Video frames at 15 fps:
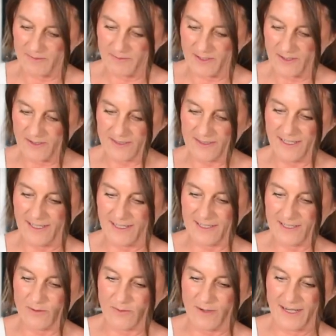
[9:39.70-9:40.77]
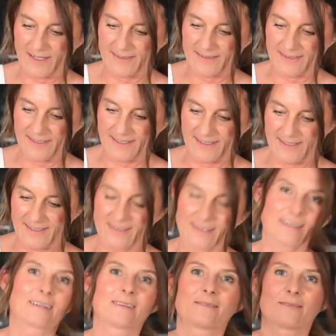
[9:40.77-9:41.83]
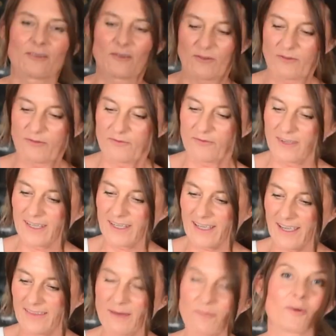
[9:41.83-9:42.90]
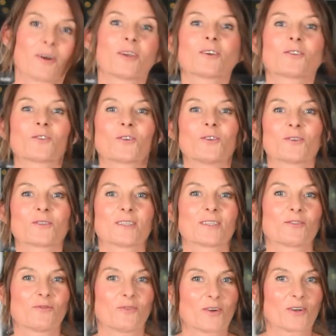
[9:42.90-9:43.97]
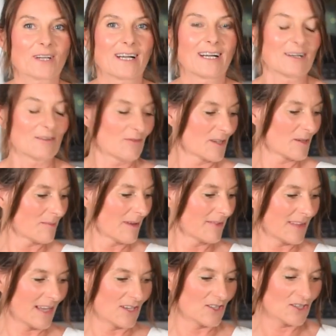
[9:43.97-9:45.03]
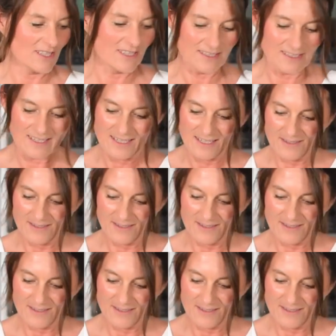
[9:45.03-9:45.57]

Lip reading: because they are quite thick, and I'm going to use it for fermentation.